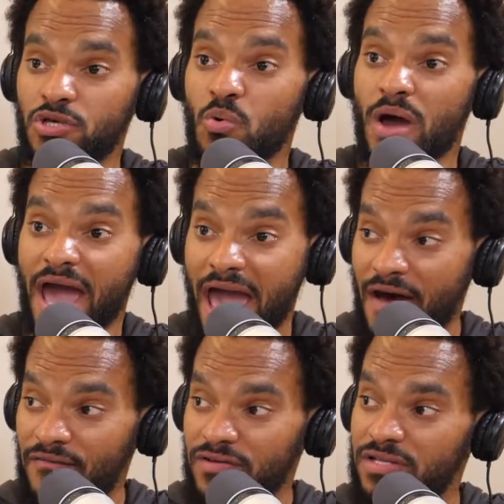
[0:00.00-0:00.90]
you
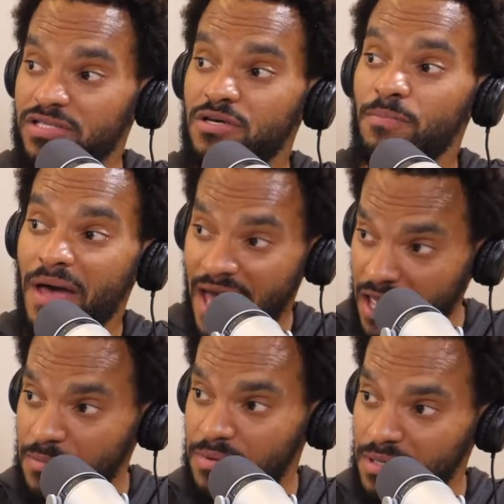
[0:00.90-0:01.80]
have to
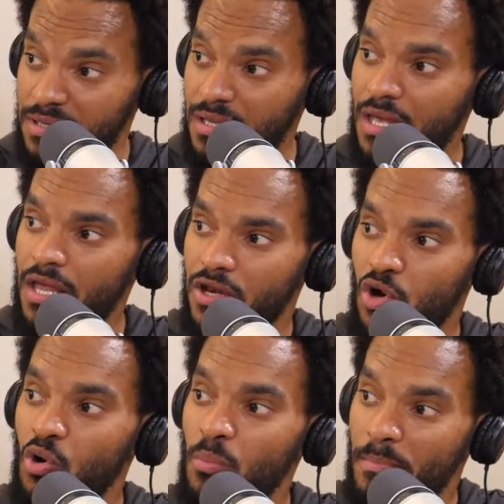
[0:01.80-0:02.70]
pay me
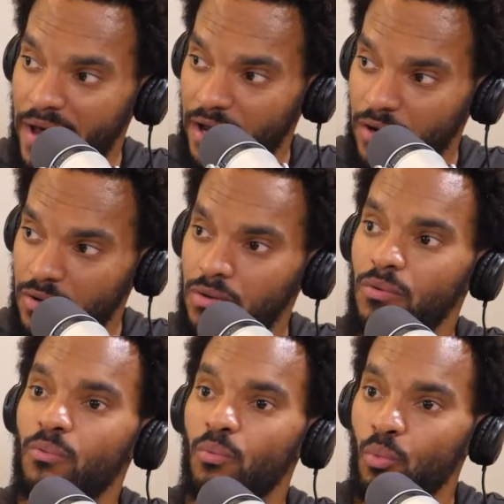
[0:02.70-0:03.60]
no matter
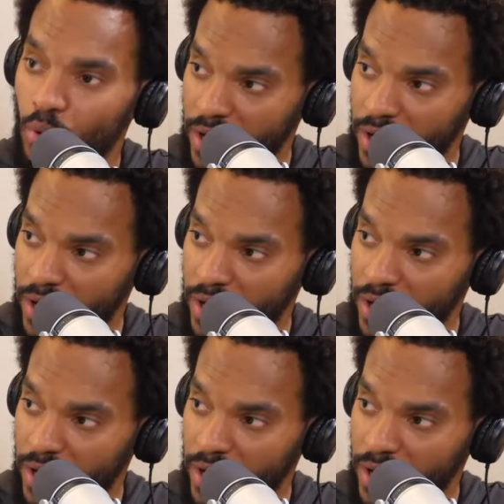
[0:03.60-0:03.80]
what.